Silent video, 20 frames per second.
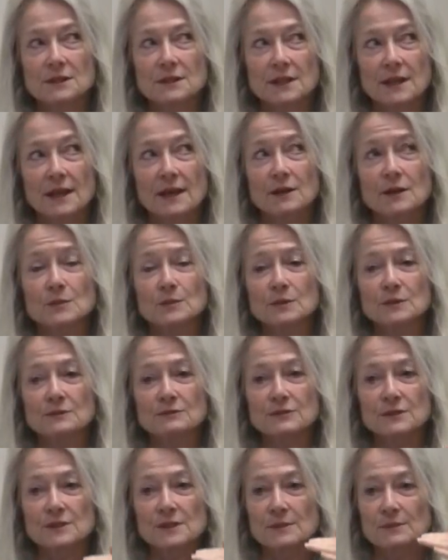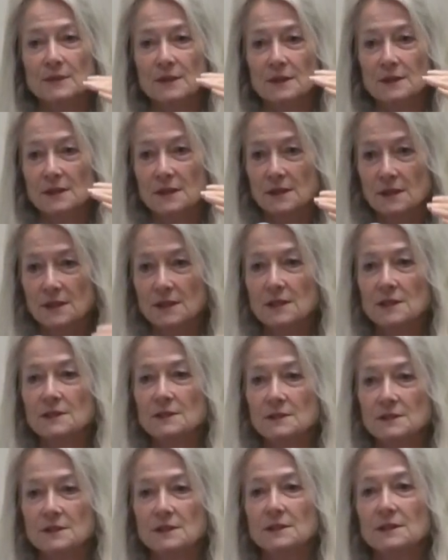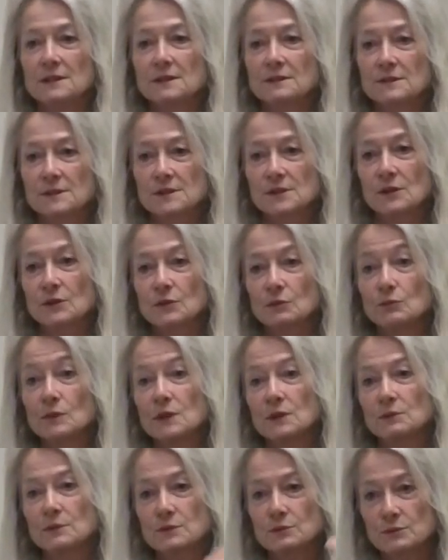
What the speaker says: accountable for something that he did of his own will,